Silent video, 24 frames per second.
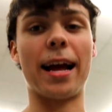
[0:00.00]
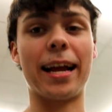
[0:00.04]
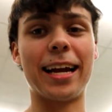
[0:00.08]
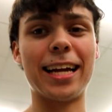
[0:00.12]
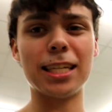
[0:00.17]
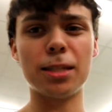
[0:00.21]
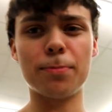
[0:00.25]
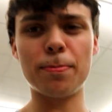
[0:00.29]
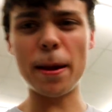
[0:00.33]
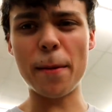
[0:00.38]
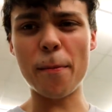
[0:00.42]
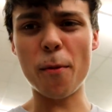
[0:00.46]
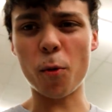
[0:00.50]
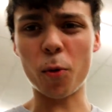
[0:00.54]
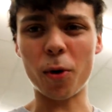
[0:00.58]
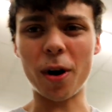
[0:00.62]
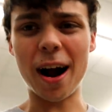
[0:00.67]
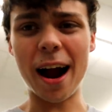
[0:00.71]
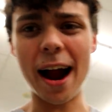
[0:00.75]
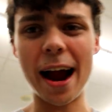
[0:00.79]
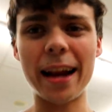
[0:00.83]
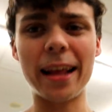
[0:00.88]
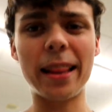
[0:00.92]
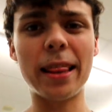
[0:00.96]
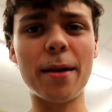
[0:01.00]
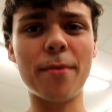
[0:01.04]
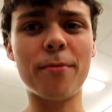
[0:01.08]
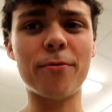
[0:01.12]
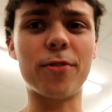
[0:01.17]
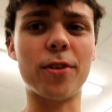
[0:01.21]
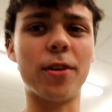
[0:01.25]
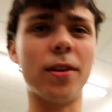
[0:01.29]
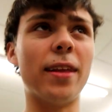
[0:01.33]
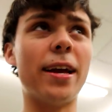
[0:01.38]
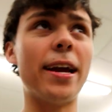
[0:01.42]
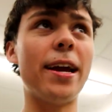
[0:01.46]
I guess people were hiding them
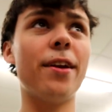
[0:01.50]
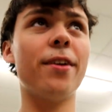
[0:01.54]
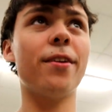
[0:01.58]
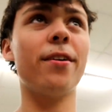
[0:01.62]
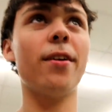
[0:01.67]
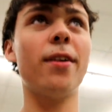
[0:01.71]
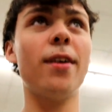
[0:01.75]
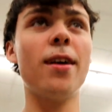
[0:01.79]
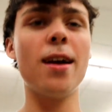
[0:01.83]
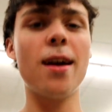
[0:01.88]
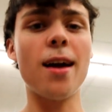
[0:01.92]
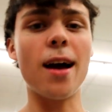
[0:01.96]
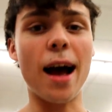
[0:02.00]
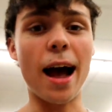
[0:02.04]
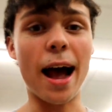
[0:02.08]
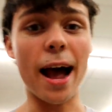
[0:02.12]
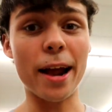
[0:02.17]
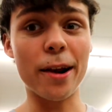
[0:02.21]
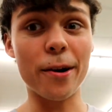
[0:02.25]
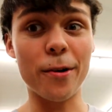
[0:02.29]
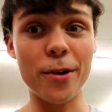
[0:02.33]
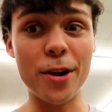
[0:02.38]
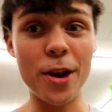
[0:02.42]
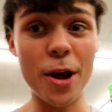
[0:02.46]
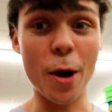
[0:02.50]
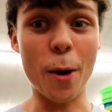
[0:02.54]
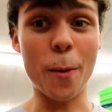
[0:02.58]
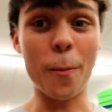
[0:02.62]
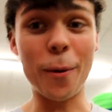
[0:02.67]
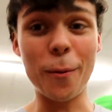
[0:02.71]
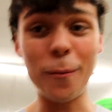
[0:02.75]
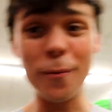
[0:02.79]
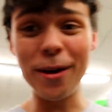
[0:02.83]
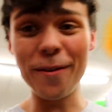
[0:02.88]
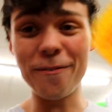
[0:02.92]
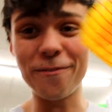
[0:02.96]
for later. I don't know,
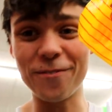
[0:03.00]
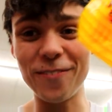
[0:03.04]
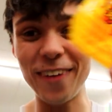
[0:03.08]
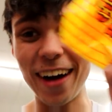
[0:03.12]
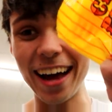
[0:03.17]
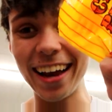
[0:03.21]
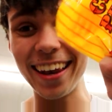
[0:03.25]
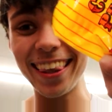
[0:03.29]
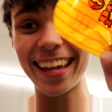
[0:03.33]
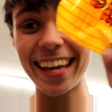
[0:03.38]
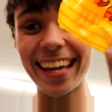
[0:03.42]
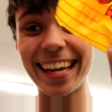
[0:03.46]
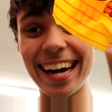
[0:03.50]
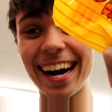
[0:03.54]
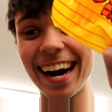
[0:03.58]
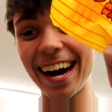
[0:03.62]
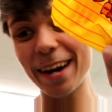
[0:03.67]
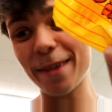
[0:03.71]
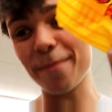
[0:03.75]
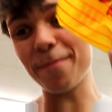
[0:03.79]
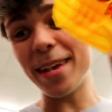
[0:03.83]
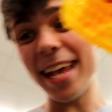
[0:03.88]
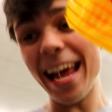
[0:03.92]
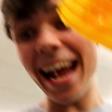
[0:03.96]
but we finally got them.